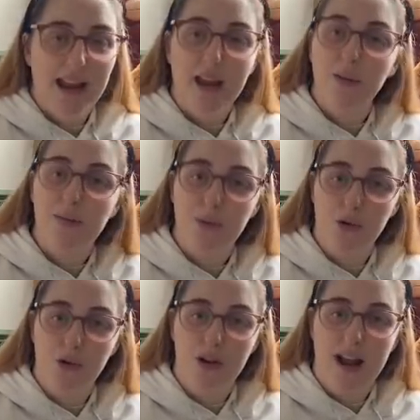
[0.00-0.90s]
he was
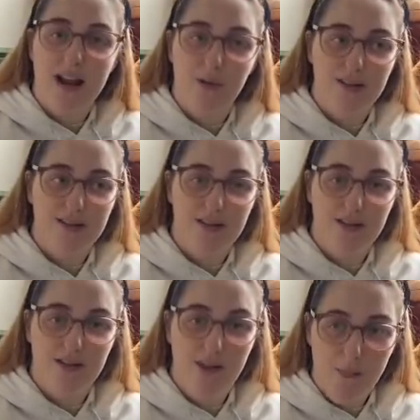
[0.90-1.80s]
born and it was
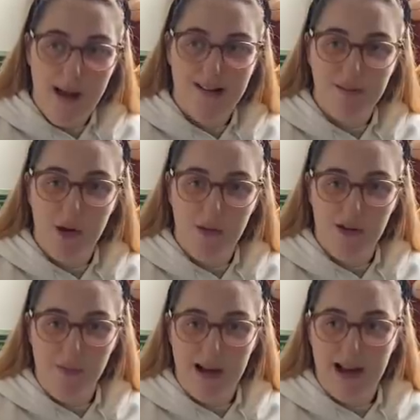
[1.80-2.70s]
the best moment
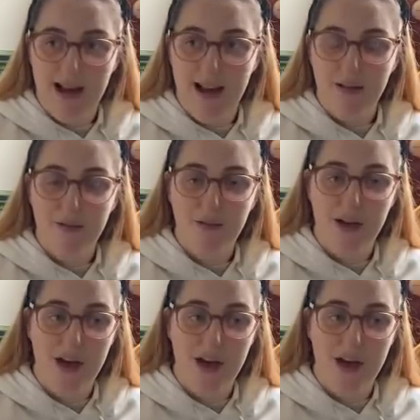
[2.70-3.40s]
of my life.